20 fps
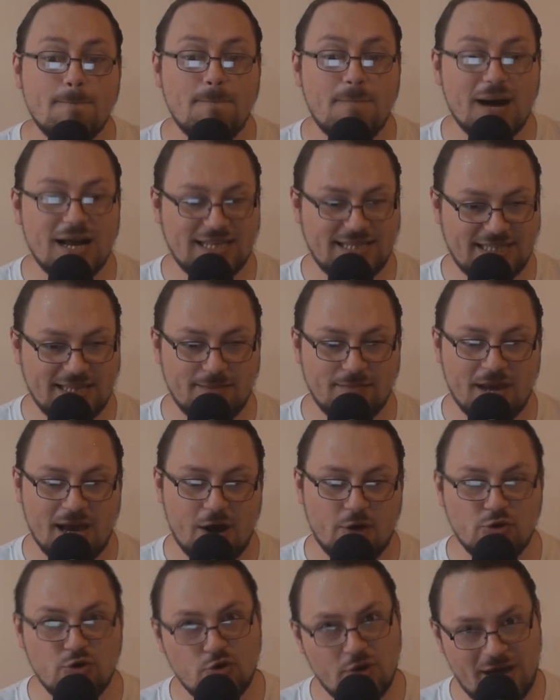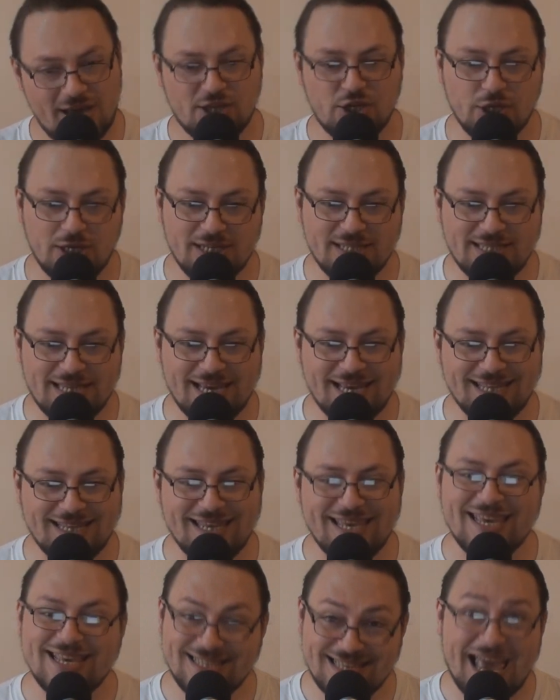but somehow you actually said
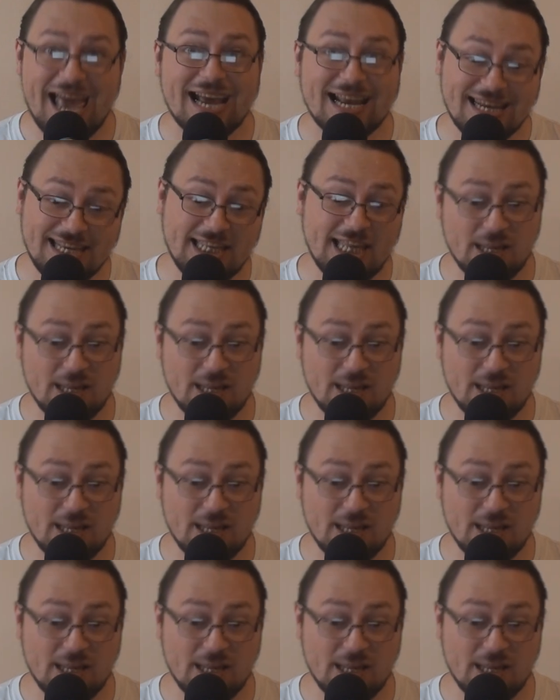exactly